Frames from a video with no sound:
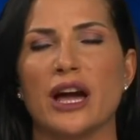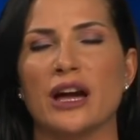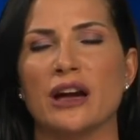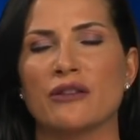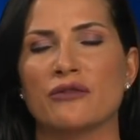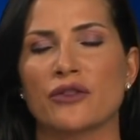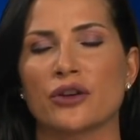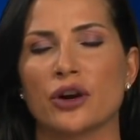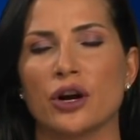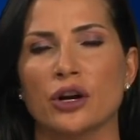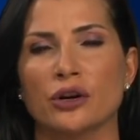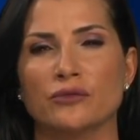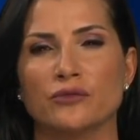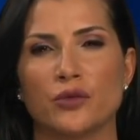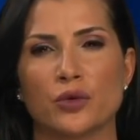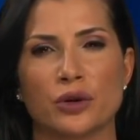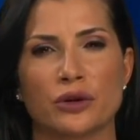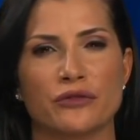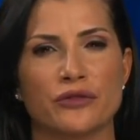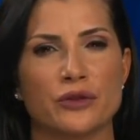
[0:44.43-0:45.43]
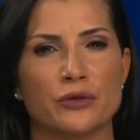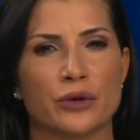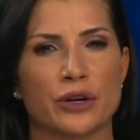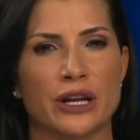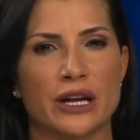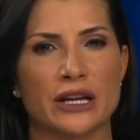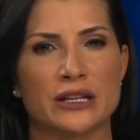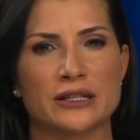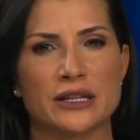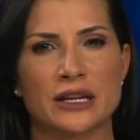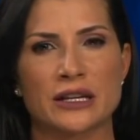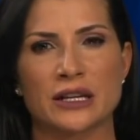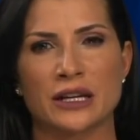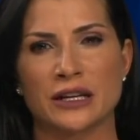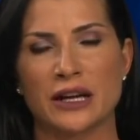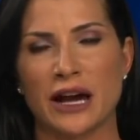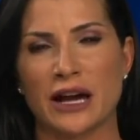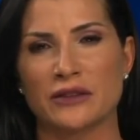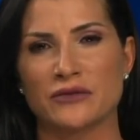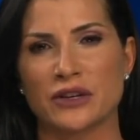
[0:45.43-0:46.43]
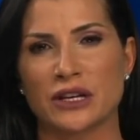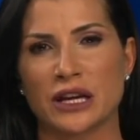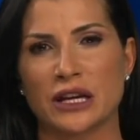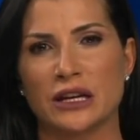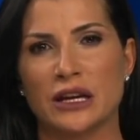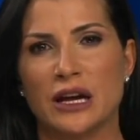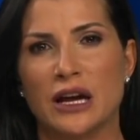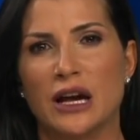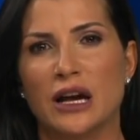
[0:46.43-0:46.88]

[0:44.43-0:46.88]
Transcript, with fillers: ever hope for if you were an anti-gun advocate,